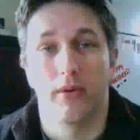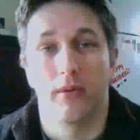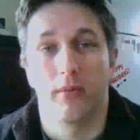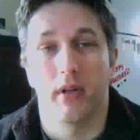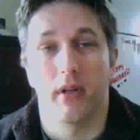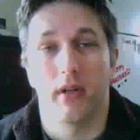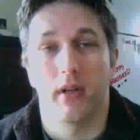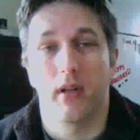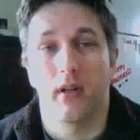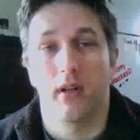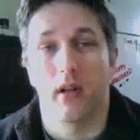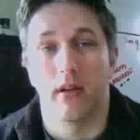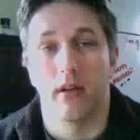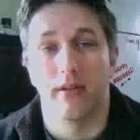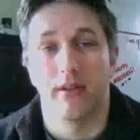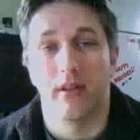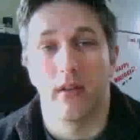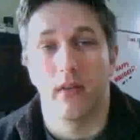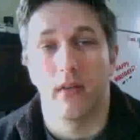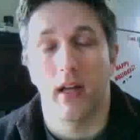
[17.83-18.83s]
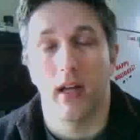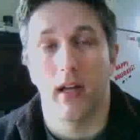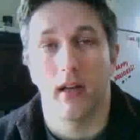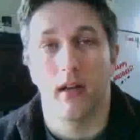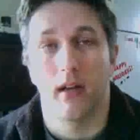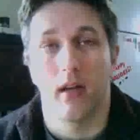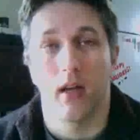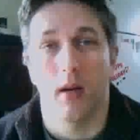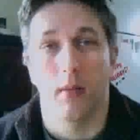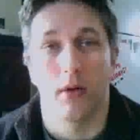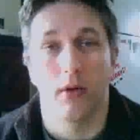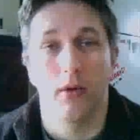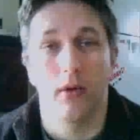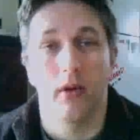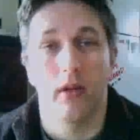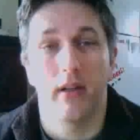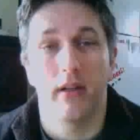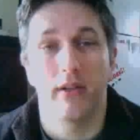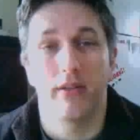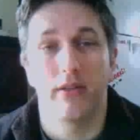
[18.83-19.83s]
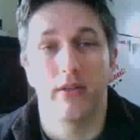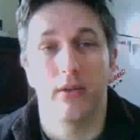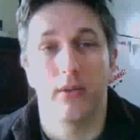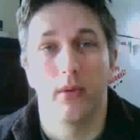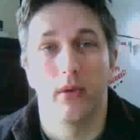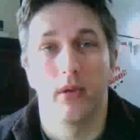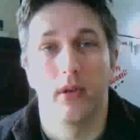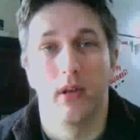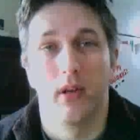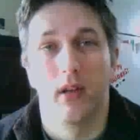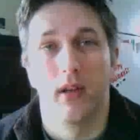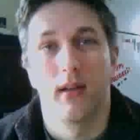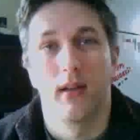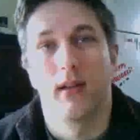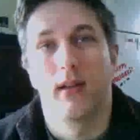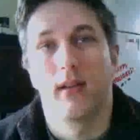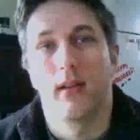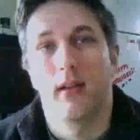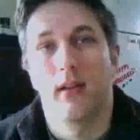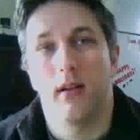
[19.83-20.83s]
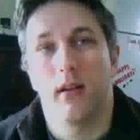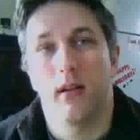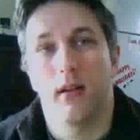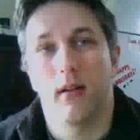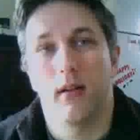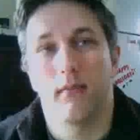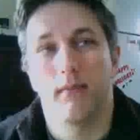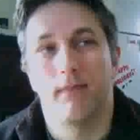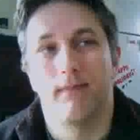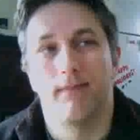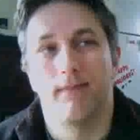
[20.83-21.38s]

but I just haven't had any opportunities to. Um,